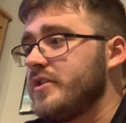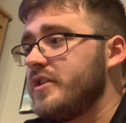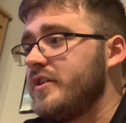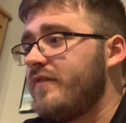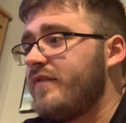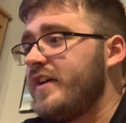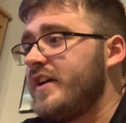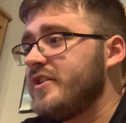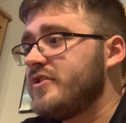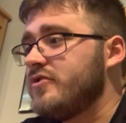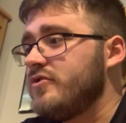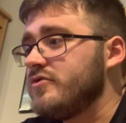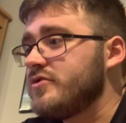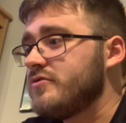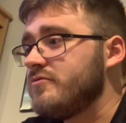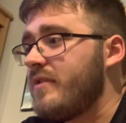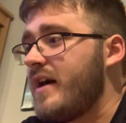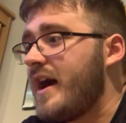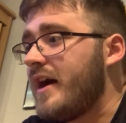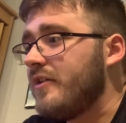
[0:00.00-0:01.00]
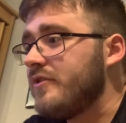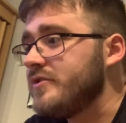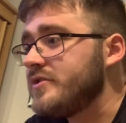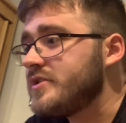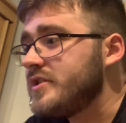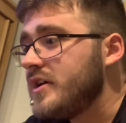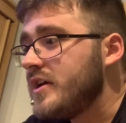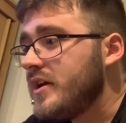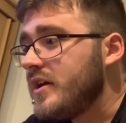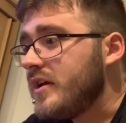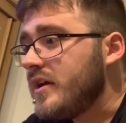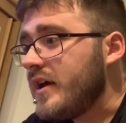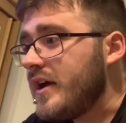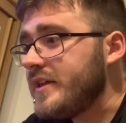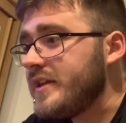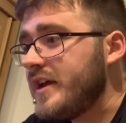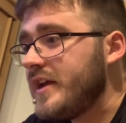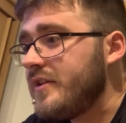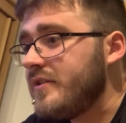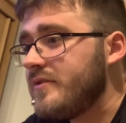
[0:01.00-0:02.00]
of the vehicles around,
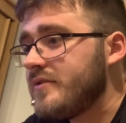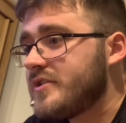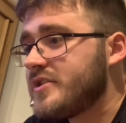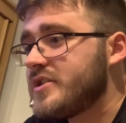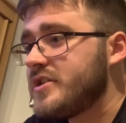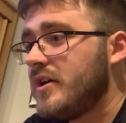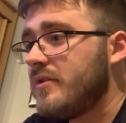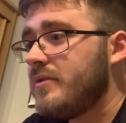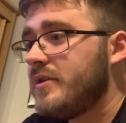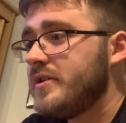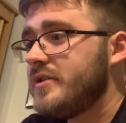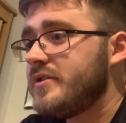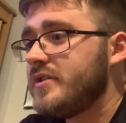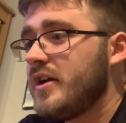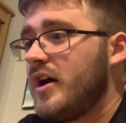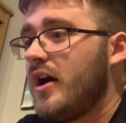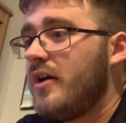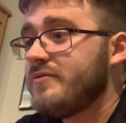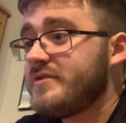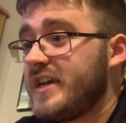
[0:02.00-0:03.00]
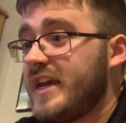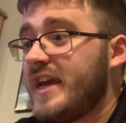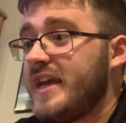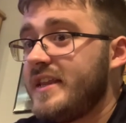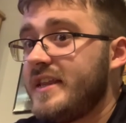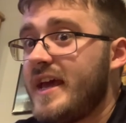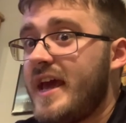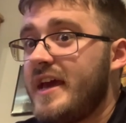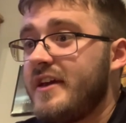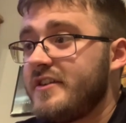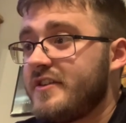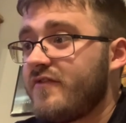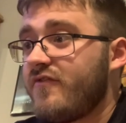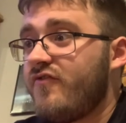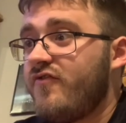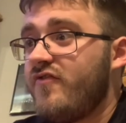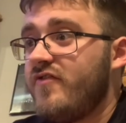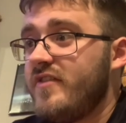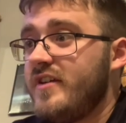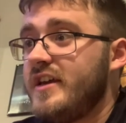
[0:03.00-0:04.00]
and then someone obviously in there is
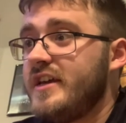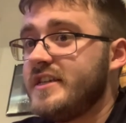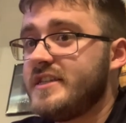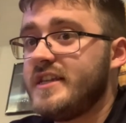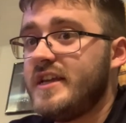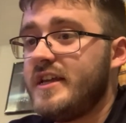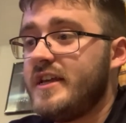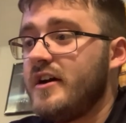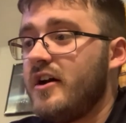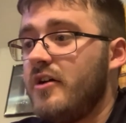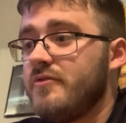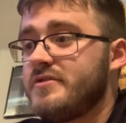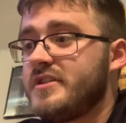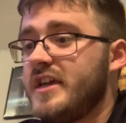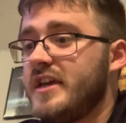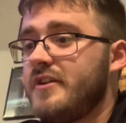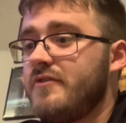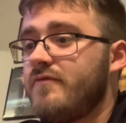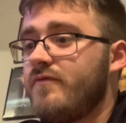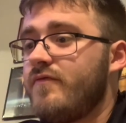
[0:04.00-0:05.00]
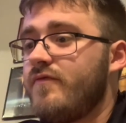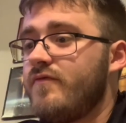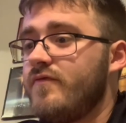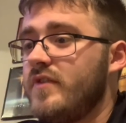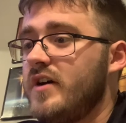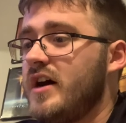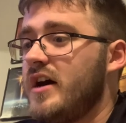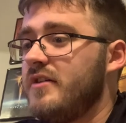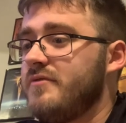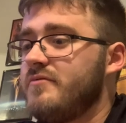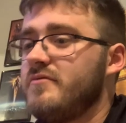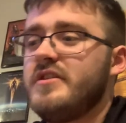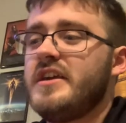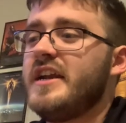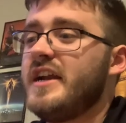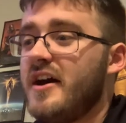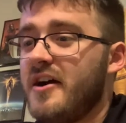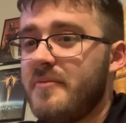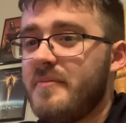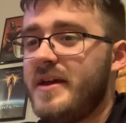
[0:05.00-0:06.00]
is it obviously oh you
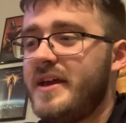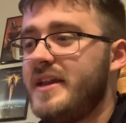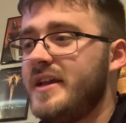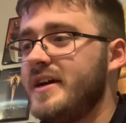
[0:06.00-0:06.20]
know what I mean